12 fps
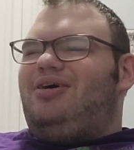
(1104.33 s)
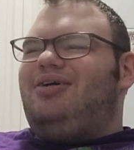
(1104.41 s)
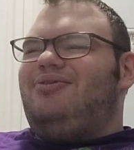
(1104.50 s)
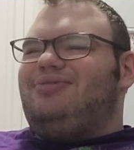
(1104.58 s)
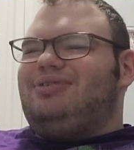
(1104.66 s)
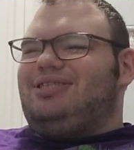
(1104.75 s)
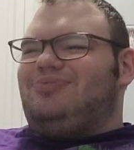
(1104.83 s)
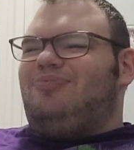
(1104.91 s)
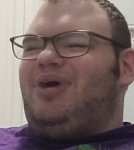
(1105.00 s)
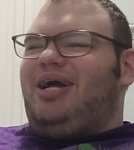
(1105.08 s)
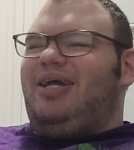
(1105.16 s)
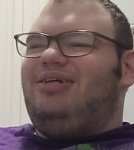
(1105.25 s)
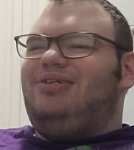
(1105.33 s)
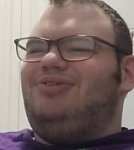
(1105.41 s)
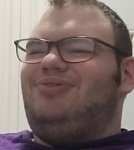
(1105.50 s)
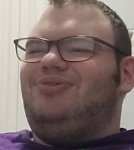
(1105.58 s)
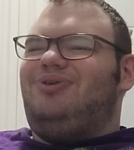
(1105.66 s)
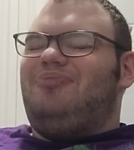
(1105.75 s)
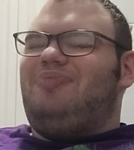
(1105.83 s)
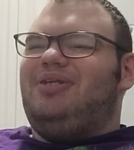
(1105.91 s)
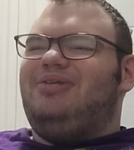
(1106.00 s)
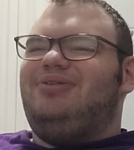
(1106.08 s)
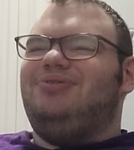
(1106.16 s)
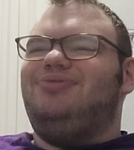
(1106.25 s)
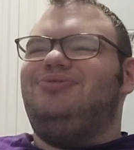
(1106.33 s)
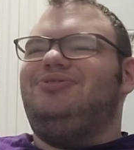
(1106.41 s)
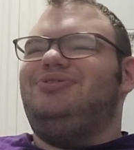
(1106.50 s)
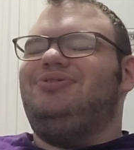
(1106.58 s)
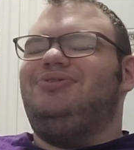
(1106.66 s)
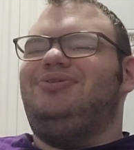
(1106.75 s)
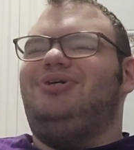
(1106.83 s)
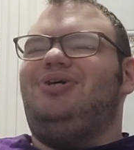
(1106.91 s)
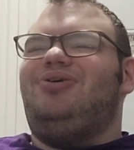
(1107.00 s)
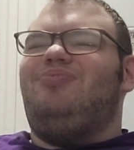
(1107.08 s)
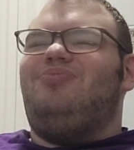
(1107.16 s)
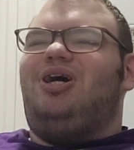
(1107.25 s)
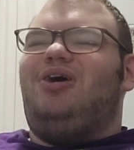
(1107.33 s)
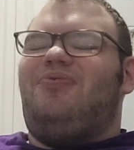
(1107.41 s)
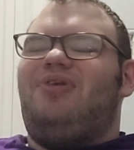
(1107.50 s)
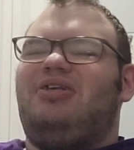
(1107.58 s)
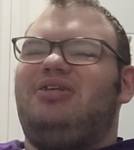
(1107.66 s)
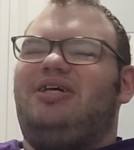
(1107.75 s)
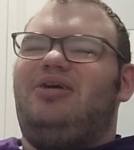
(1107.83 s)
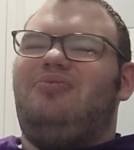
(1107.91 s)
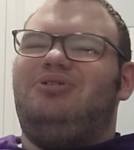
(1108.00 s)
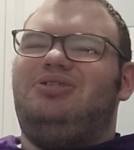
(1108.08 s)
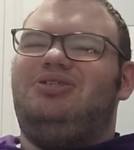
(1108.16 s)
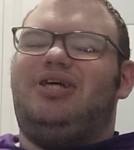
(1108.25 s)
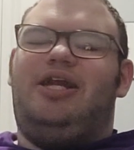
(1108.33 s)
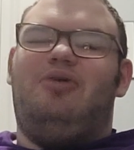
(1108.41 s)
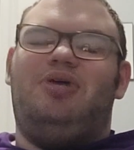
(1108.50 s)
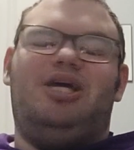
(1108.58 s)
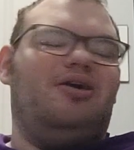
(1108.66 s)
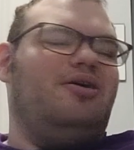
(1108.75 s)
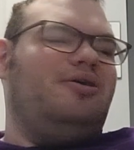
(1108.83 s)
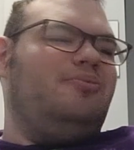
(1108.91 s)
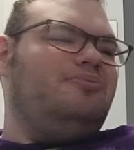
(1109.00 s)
He was just mind controlled, like by the dude to think that he was his enemy.